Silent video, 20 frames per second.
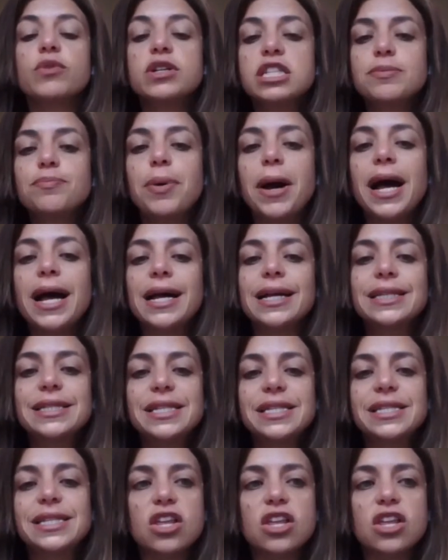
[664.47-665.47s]
Our
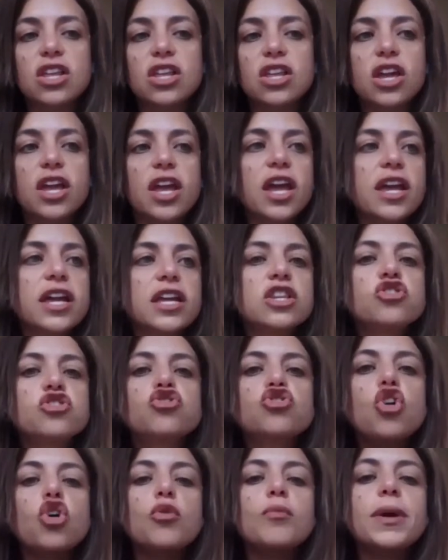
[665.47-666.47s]
response is to,
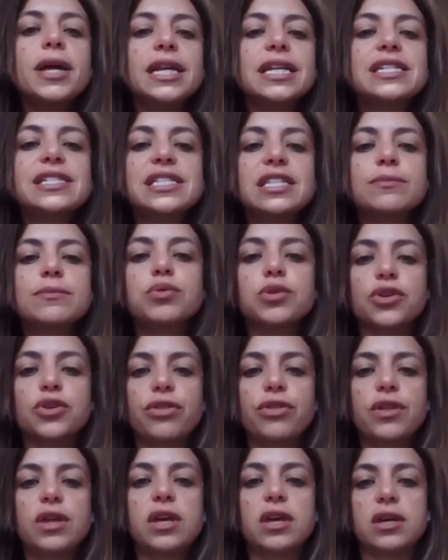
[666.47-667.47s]
in so many
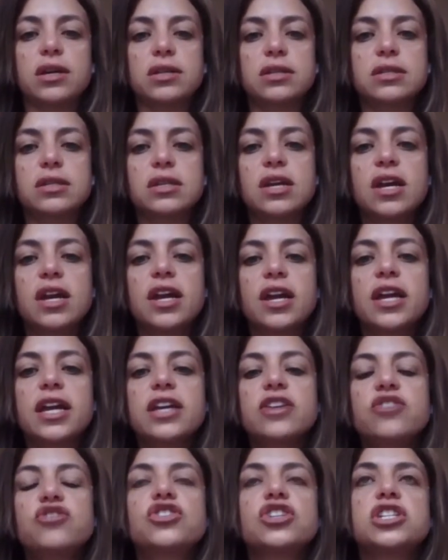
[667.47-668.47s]
simpler things,
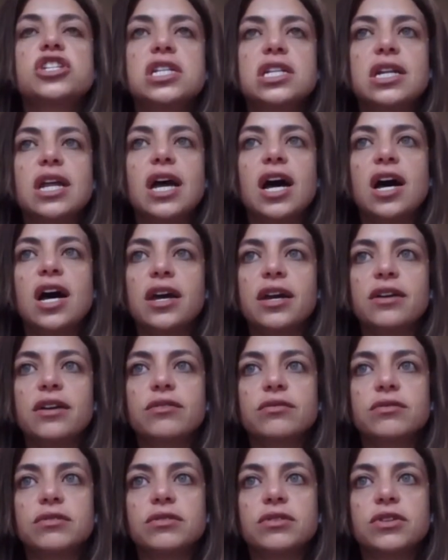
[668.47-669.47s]
is to
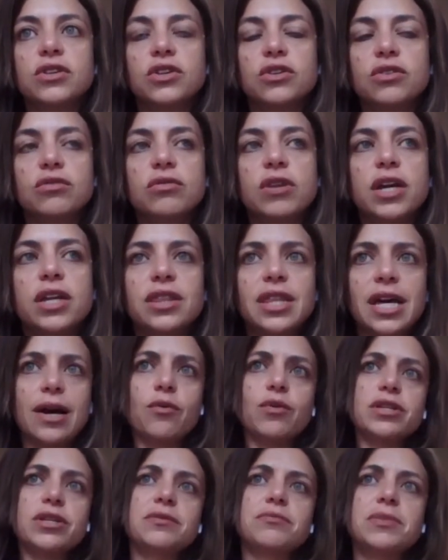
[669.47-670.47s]
deny,
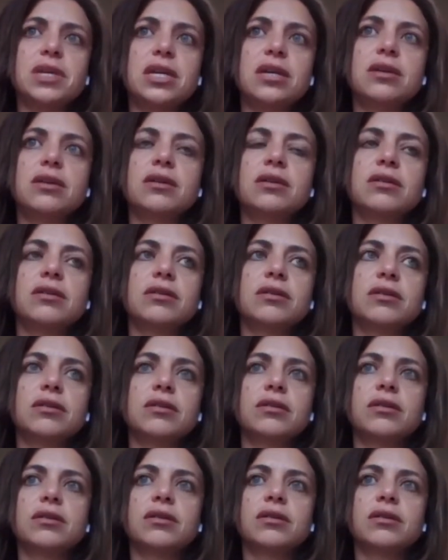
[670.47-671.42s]
right? That wasn't me.